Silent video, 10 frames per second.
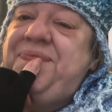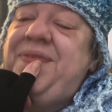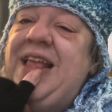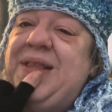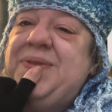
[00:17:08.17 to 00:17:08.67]

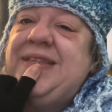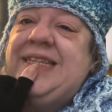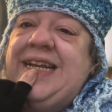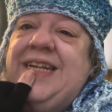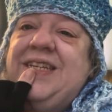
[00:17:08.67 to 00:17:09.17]
this is a
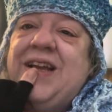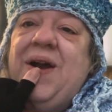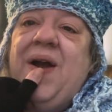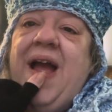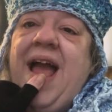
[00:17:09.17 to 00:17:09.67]
teen
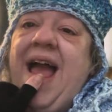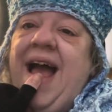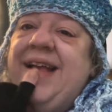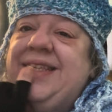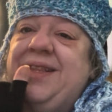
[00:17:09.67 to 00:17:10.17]
show.
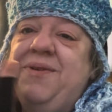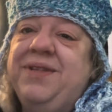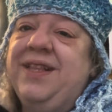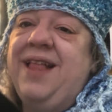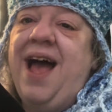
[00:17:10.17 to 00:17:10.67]
I said
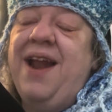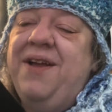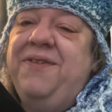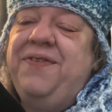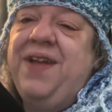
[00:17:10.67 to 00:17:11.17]

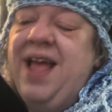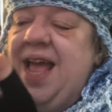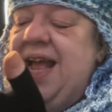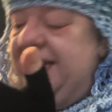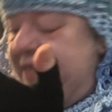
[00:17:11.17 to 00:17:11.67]
it